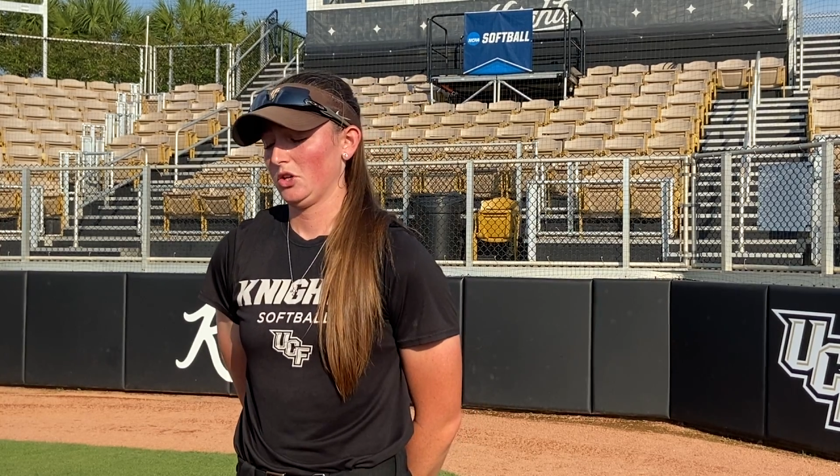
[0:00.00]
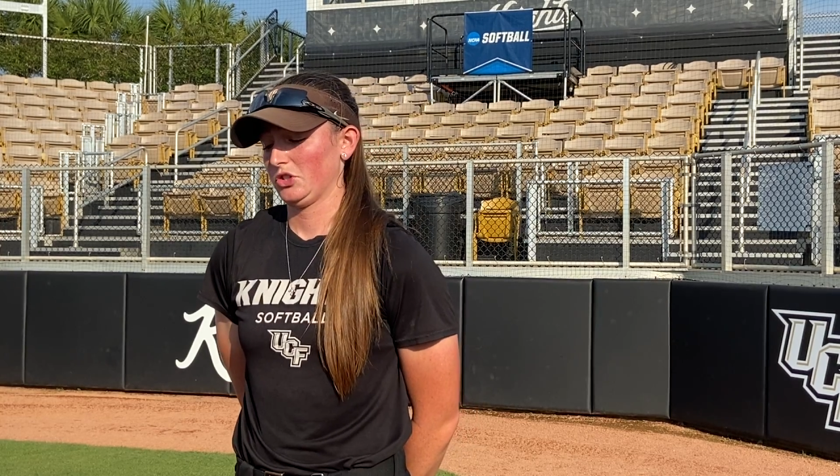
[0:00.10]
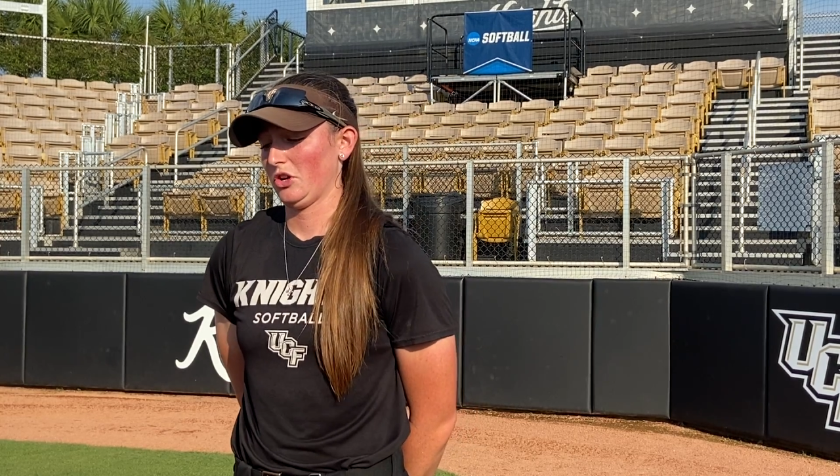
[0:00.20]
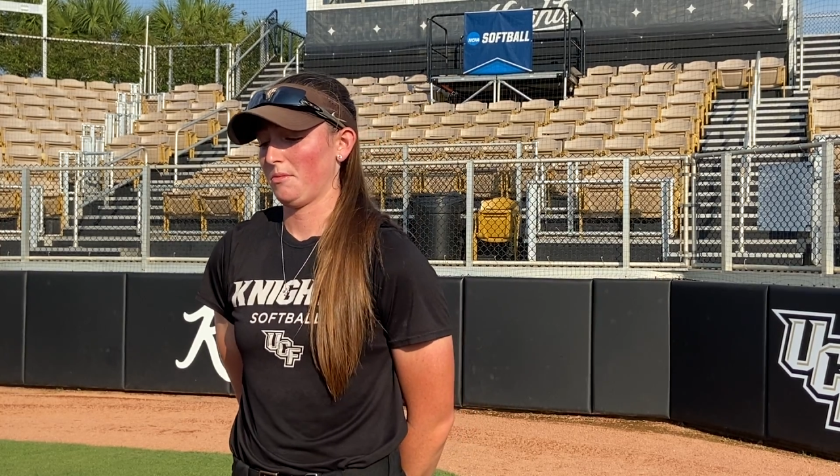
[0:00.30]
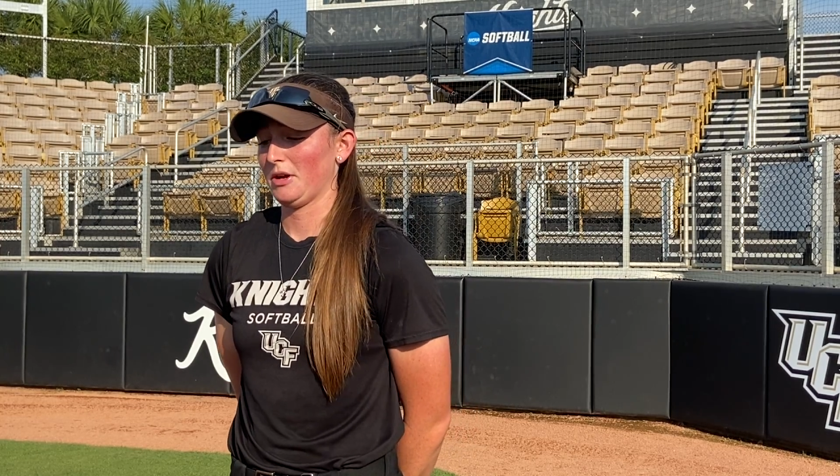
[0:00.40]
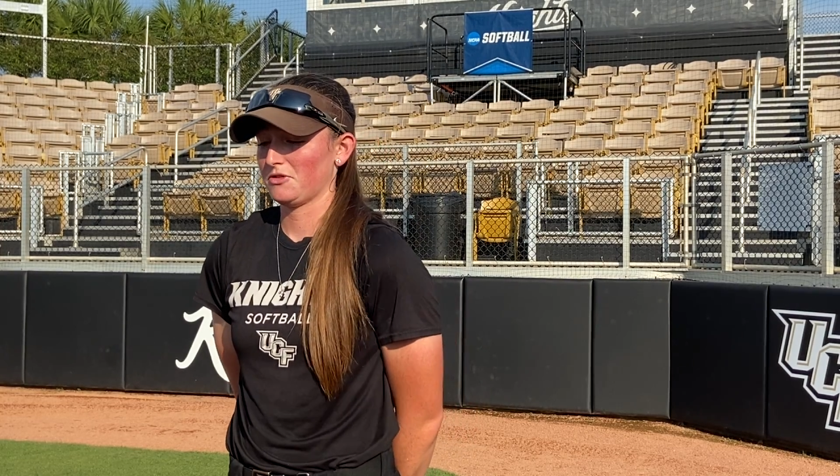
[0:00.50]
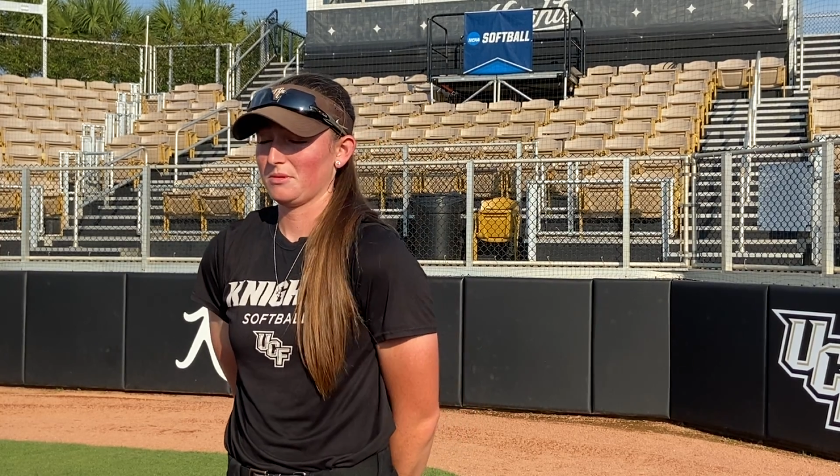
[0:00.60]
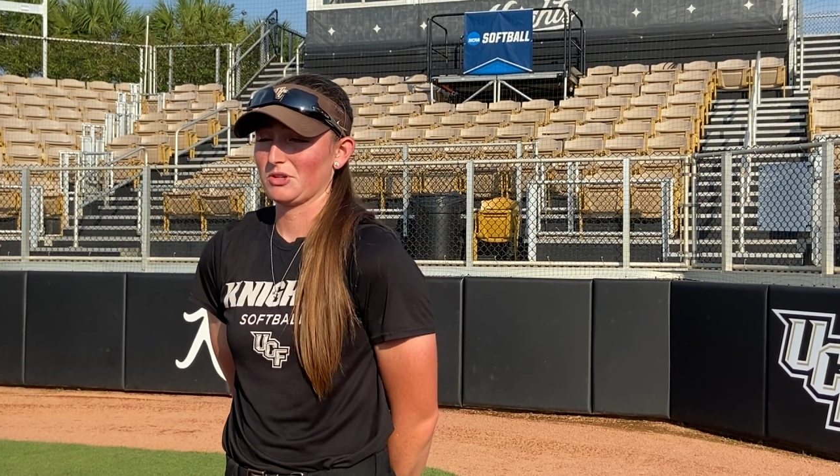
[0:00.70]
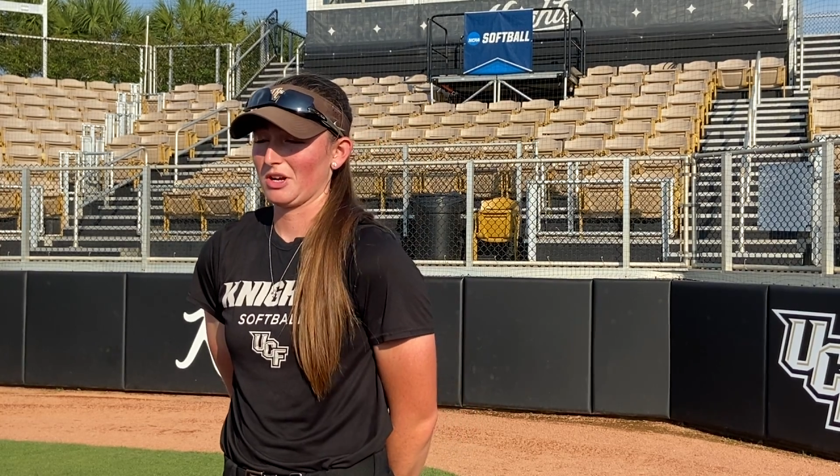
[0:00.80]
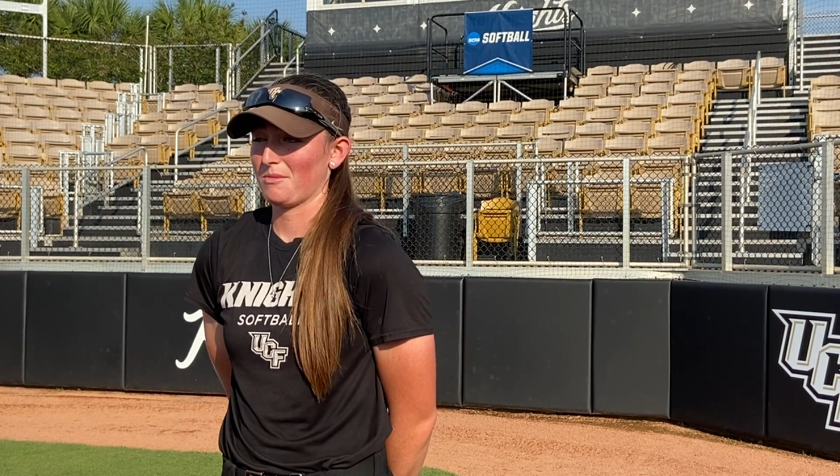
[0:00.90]
So my
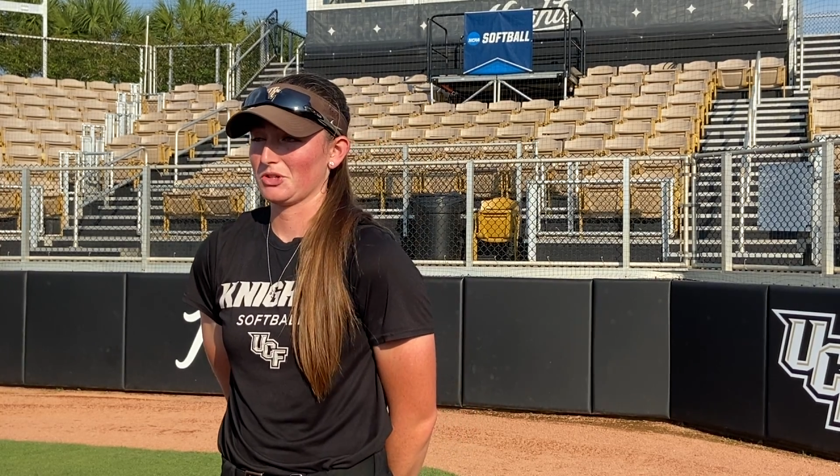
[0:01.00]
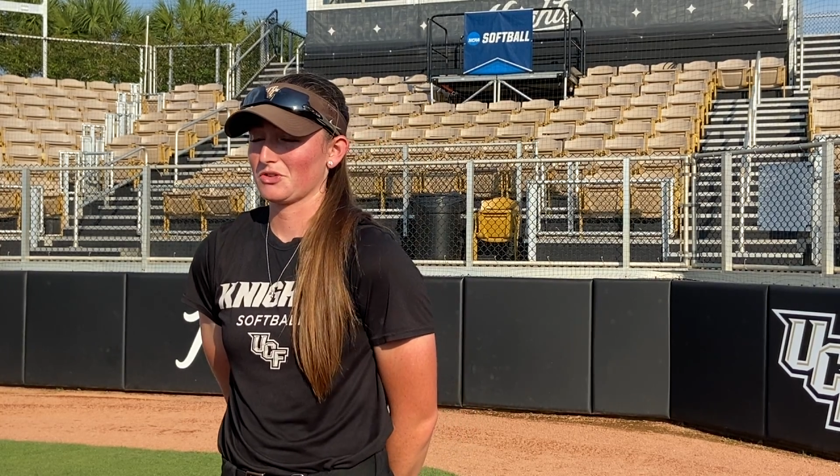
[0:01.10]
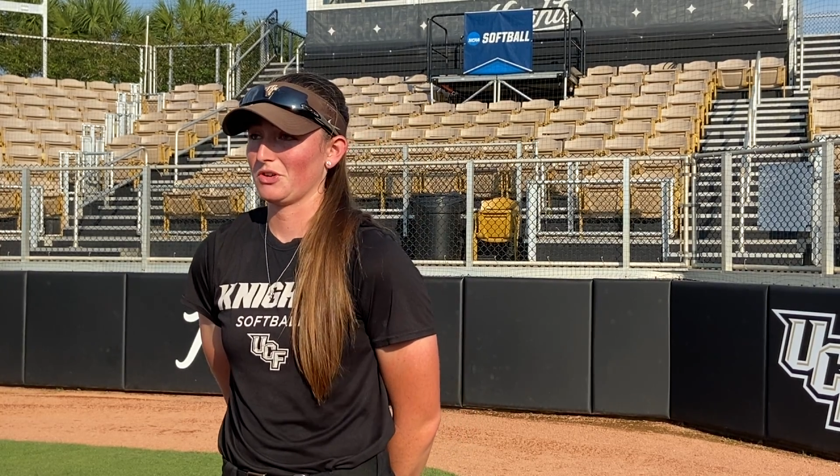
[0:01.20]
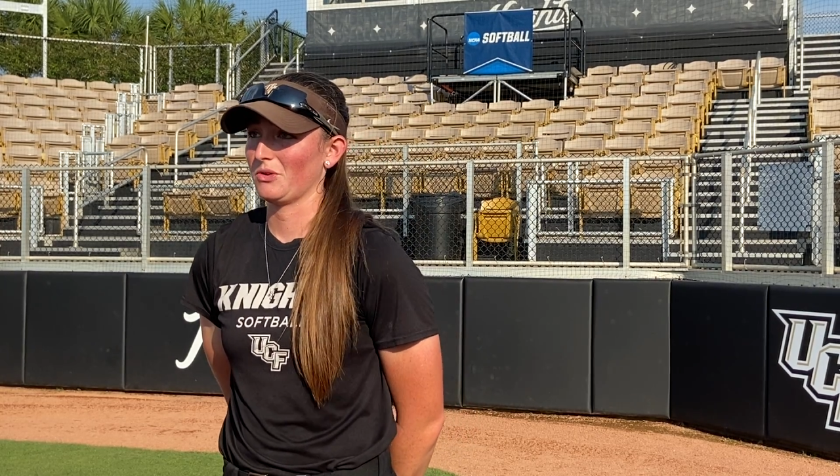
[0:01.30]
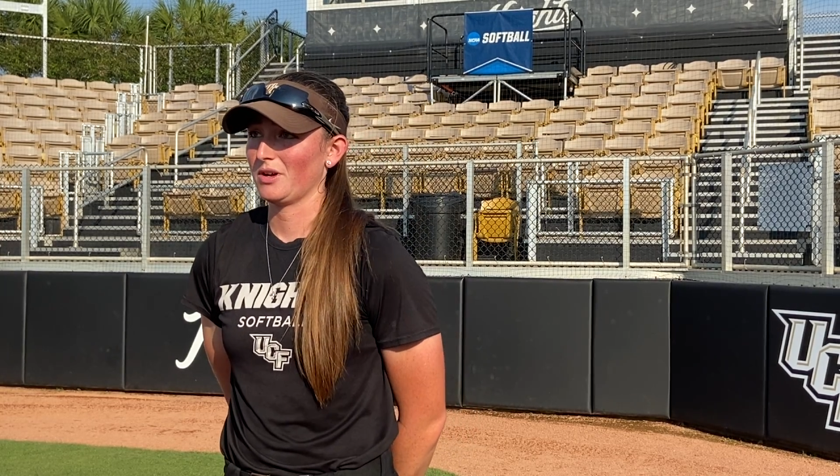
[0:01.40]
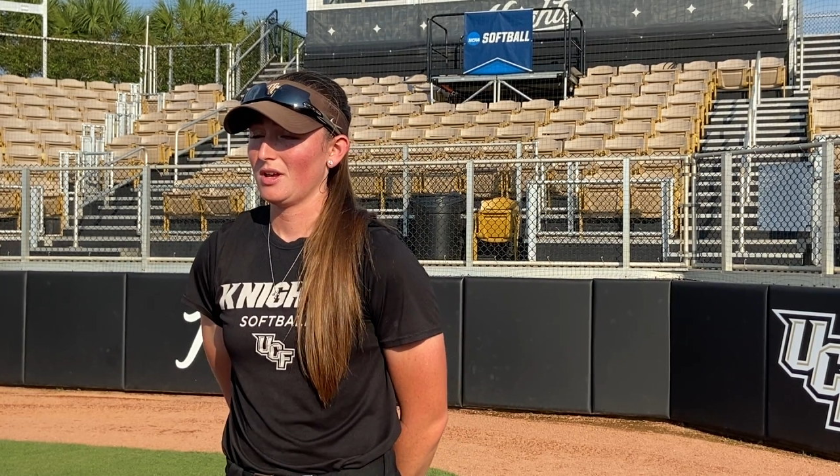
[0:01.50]
dreams are coming true.